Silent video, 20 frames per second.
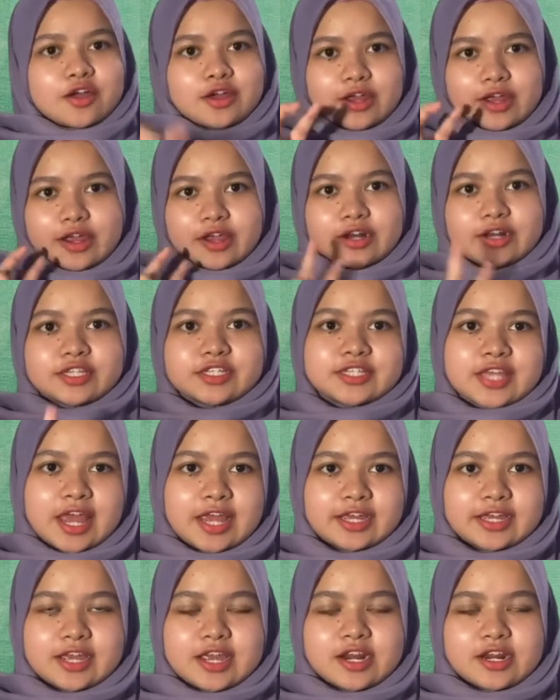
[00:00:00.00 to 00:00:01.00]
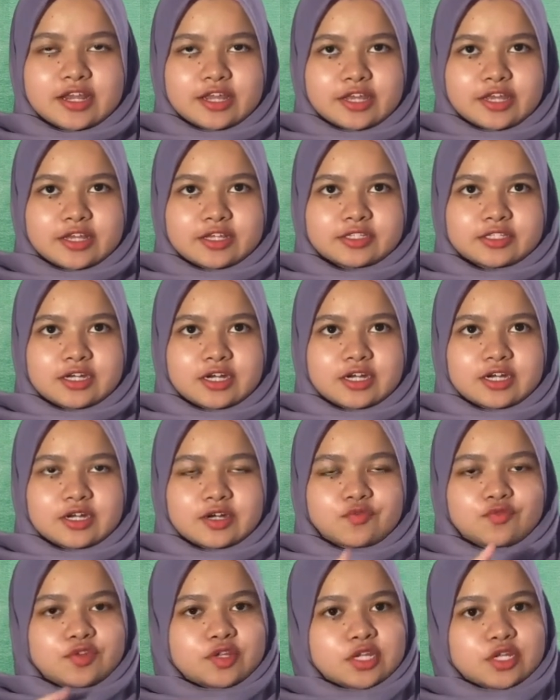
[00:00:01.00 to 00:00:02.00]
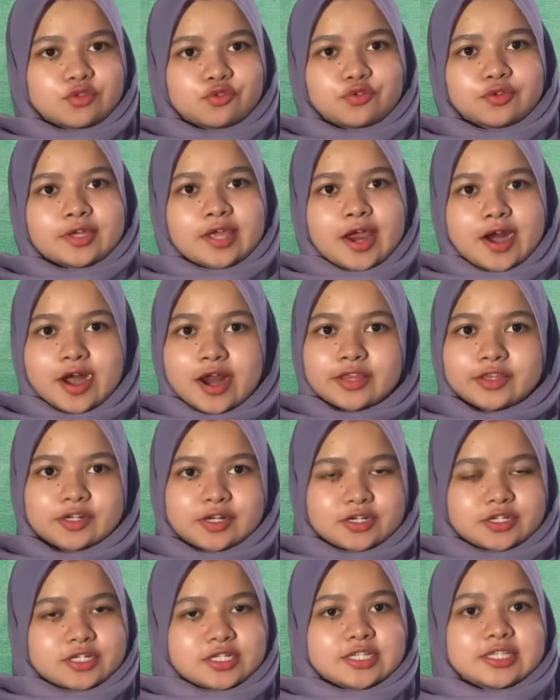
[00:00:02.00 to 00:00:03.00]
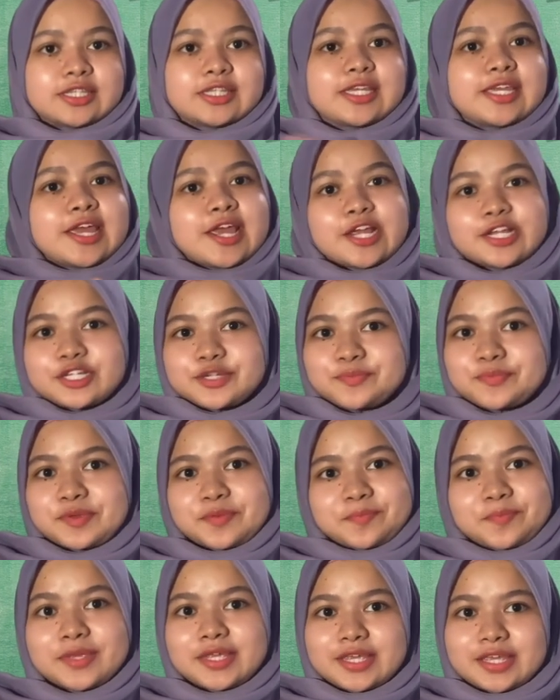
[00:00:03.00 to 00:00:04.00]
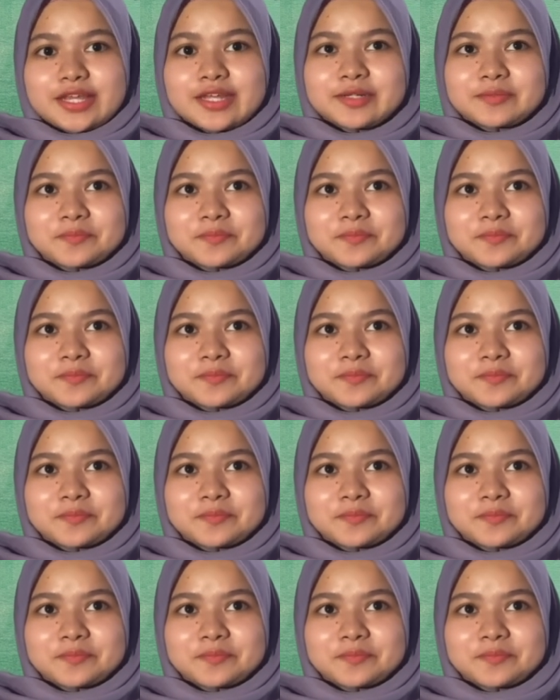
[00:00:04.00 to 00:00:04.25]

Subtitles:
and the second is we need to characterize the THPP